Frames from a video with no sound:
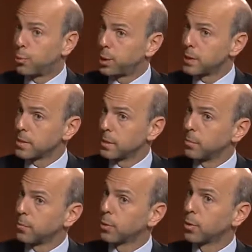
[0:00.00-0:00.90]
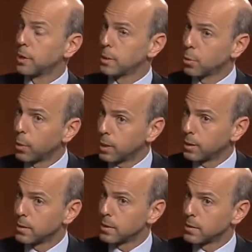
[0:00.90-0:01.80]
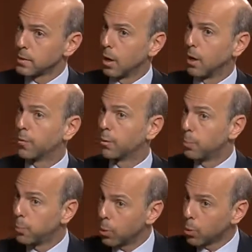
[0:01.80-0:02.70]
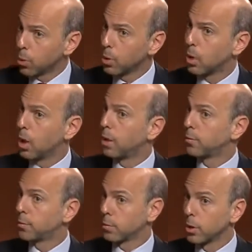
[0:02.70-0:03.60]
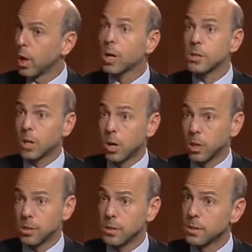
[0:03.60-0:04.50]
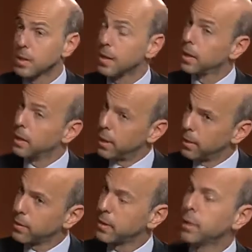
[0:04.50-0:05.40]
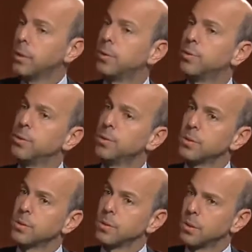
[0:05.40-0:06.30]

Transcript: praise him for his awareness of the poor, of the lost causes, and then he refuses